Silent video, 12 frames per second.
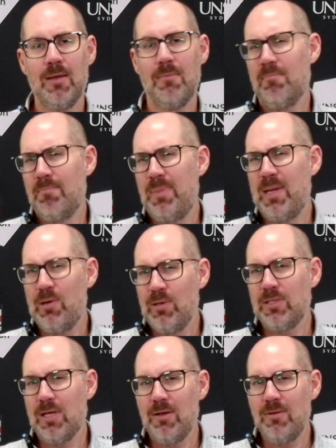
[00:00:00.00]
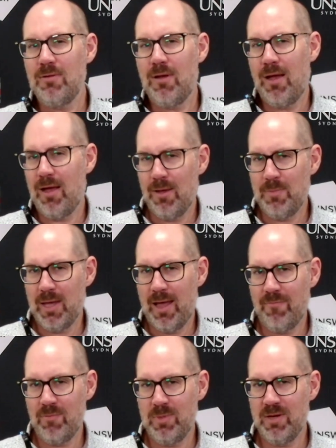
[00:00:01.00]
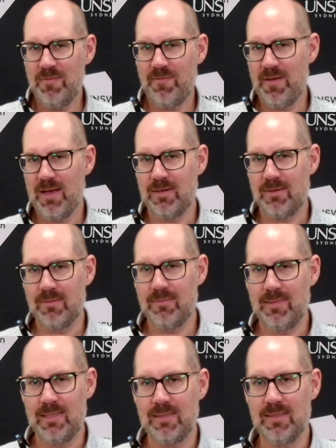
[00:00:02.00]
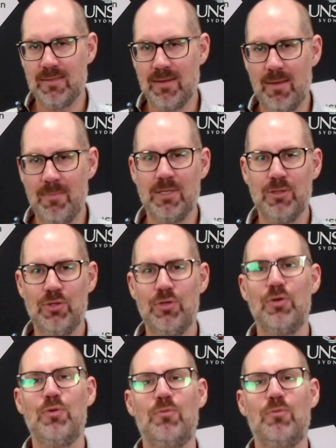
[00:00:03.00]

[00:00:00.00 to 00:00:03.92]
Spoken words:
But also, I hope you have a bit of fun with this assignment too,